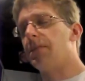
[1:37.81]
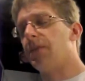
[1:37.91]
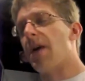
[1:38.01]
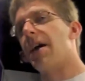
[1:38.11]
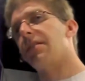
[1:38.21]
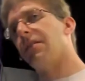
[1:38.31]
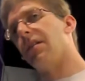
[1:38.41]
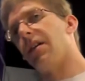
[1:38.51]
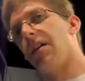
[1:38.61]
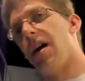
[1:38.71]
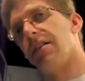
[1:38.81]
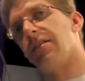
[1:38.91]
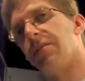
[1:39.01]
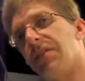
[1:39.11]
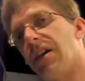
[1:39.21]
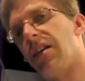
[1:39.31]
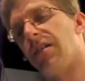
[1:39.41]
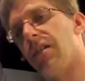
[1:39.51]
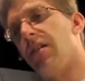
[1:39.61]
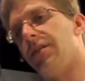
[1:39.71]
director, and costume
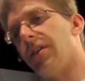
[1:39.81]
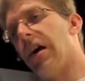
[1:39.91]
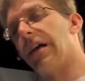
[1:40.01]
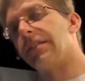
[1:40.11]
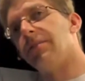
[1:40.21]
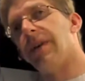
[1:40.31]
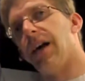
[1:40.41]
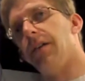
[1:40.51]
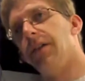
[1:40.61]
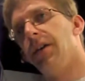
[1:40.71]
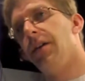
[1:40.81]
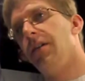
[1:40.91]
designer all talked about